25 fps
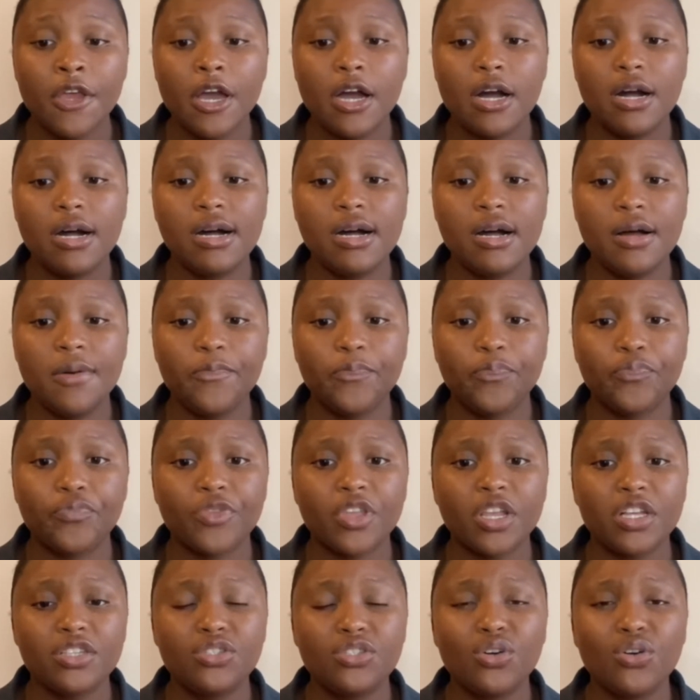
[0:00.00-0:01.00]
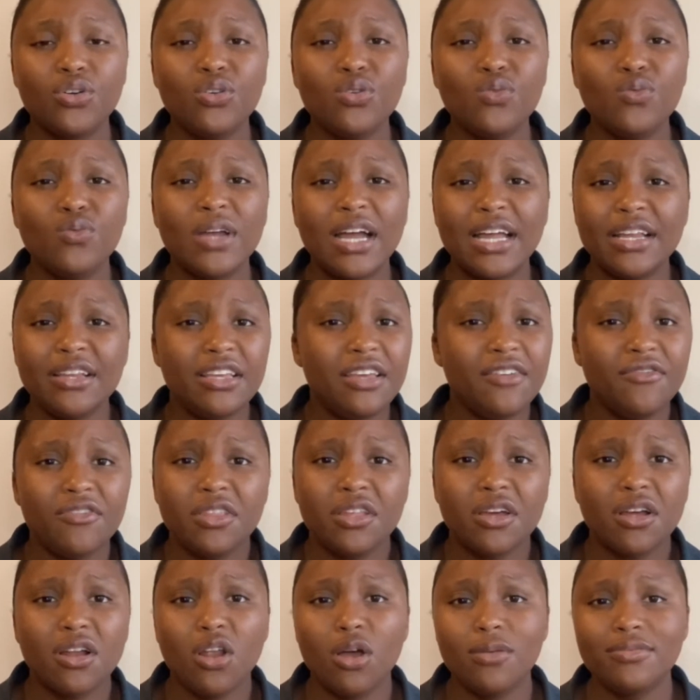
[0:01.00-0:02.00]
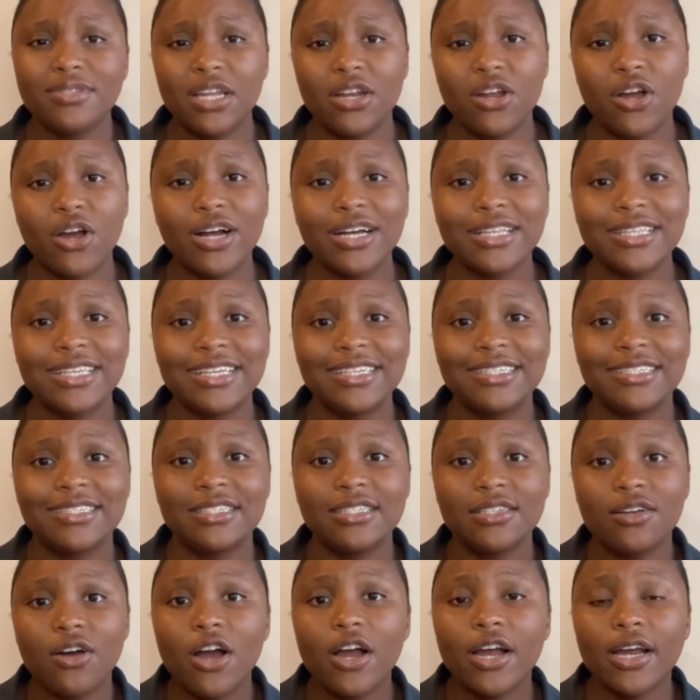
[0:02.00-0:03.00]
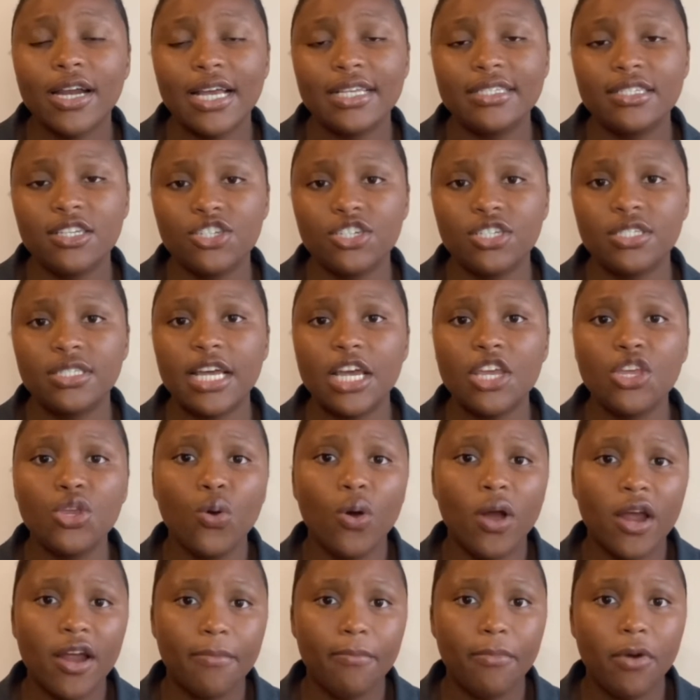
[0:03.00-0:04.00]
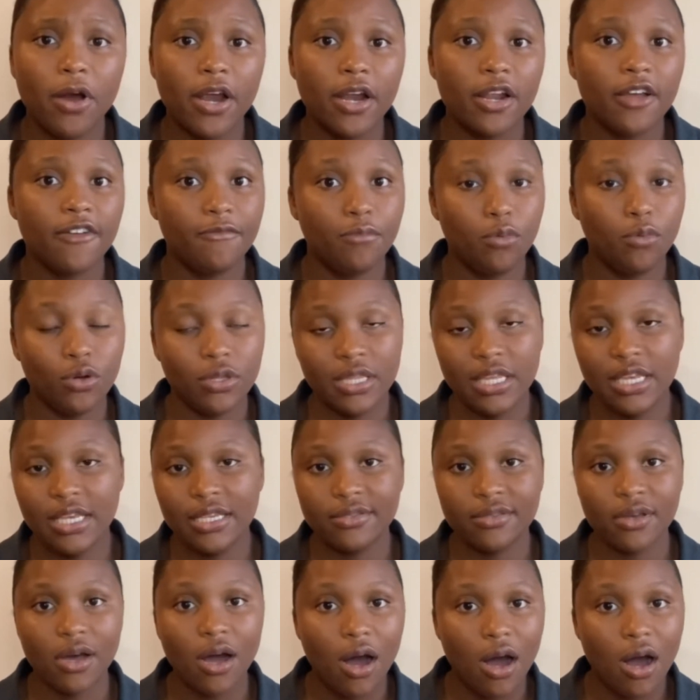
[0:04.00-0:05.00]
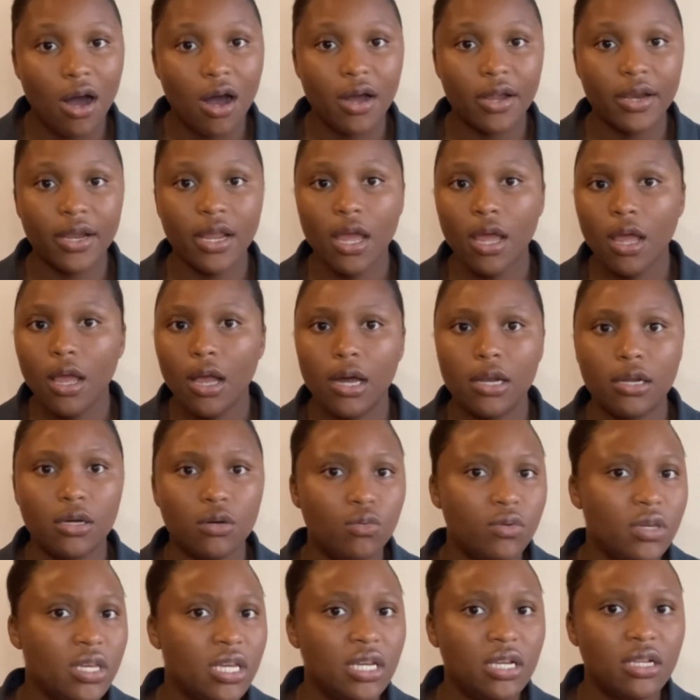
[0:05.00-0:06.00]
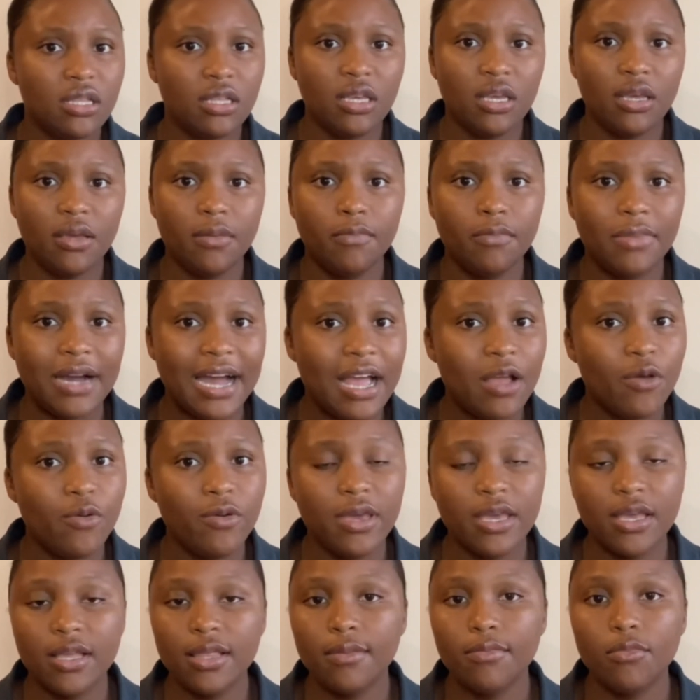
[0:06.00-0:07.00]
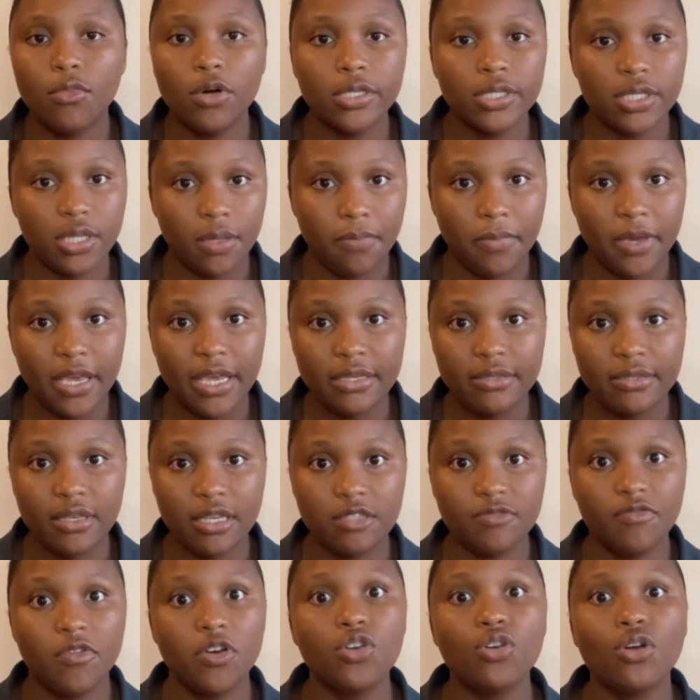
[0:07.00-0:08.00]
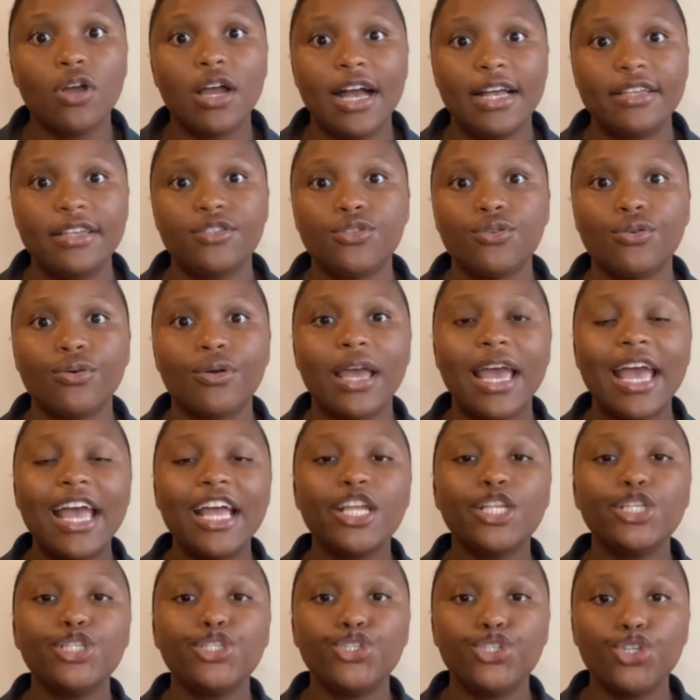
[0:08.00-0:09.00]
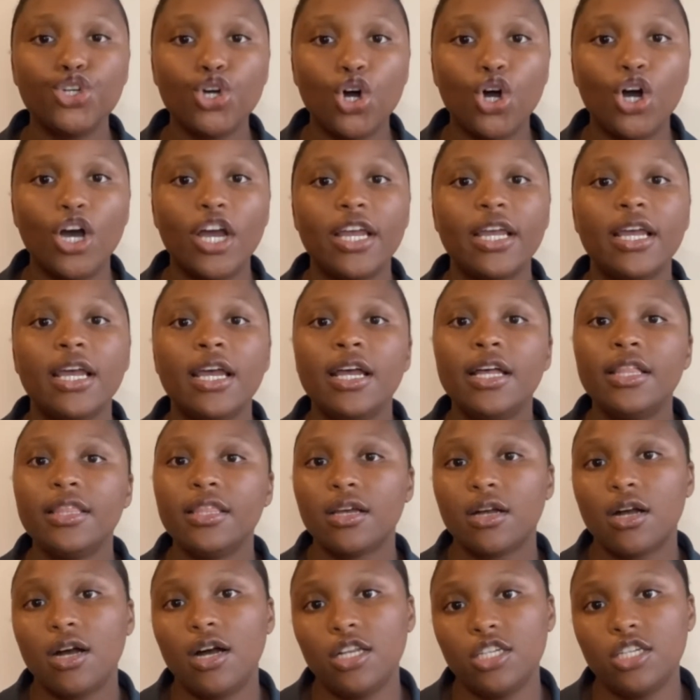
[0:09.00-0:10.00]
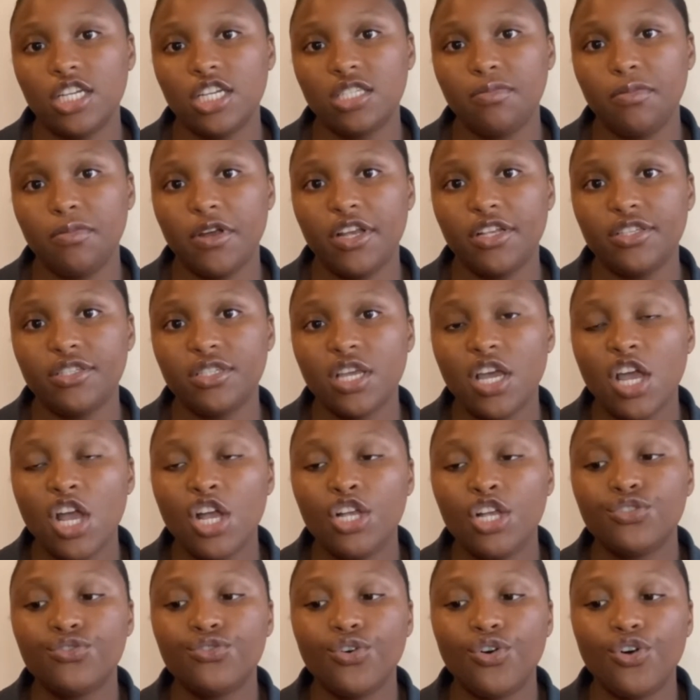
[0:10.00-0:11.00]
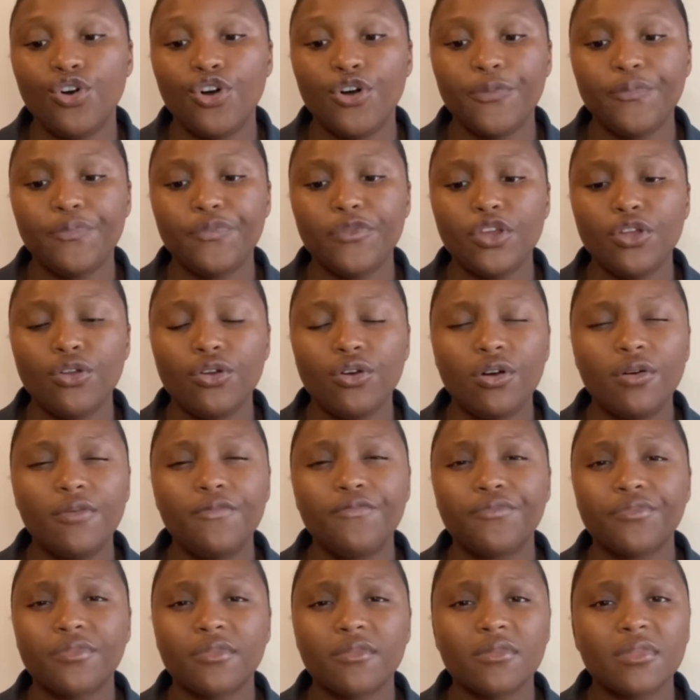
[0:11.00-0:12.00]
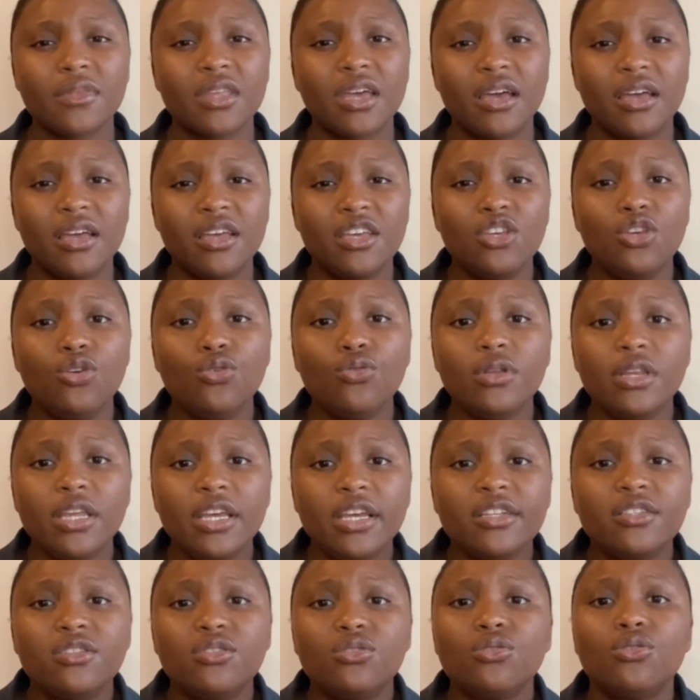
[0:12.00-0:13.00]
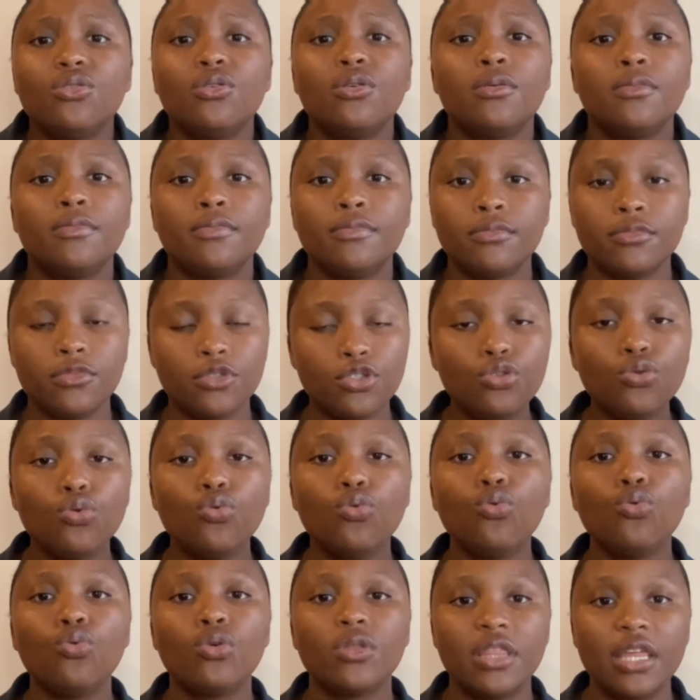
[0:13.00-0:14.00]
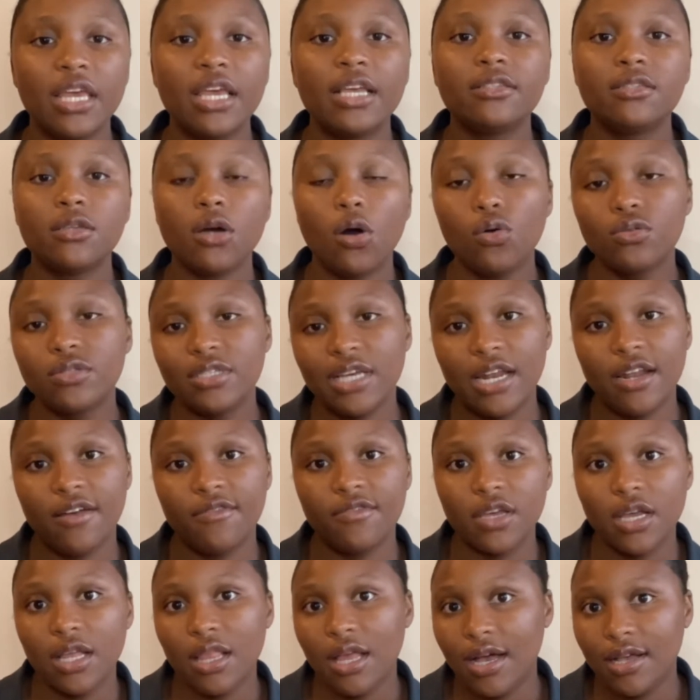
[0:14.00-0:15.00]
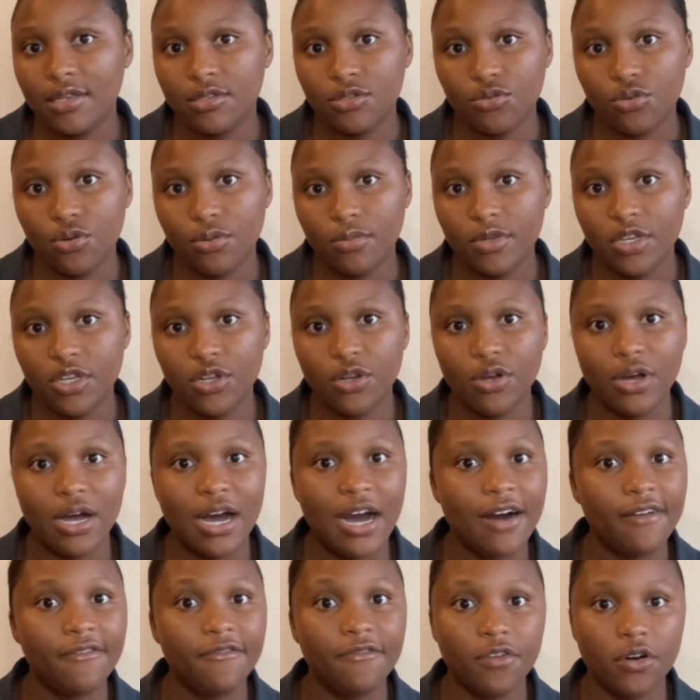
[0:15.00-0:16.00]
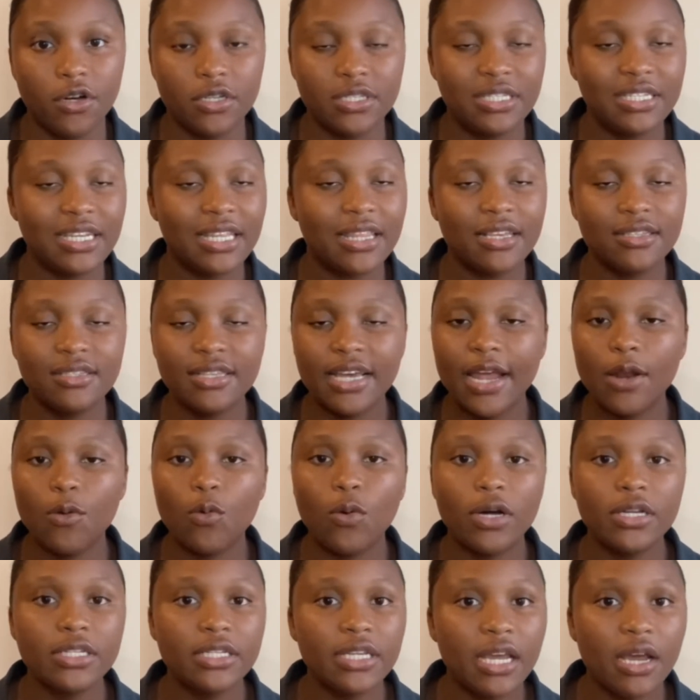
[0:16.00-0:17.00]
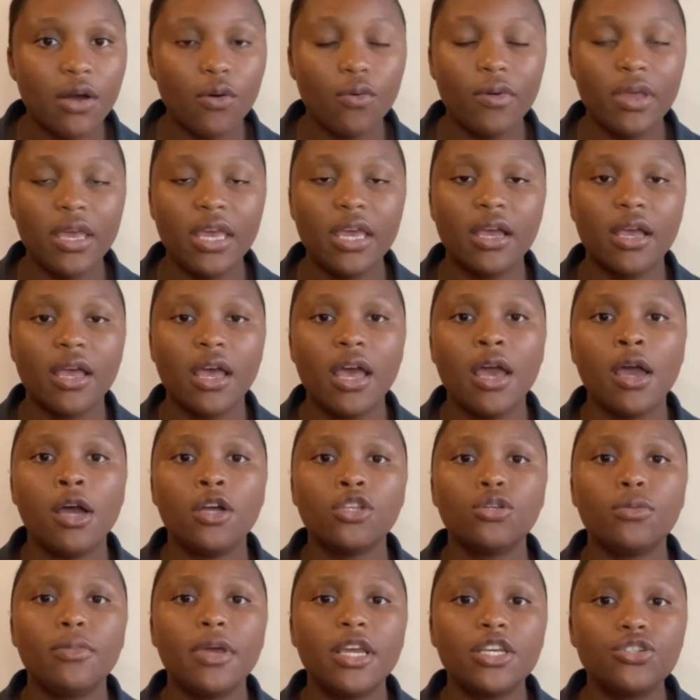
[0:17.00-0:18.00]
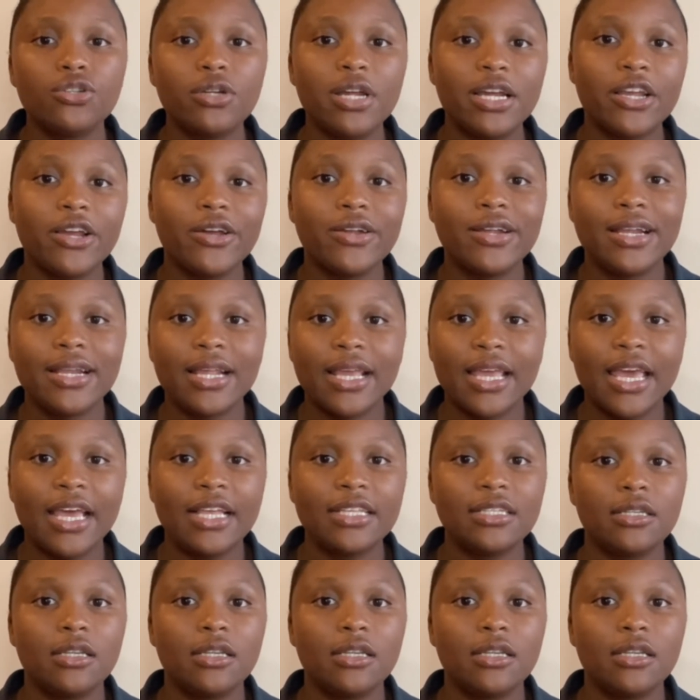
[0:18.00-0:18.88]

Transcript: So you, and even the clubs and organizations that you are a part of, put these on a weekly, bi-weekly, monthly basis for you guys to enjoy the college experience. So, you know, you need to do things outside of the classroom. You know, have fun. Set aside one day a week to make sure that you're dedicating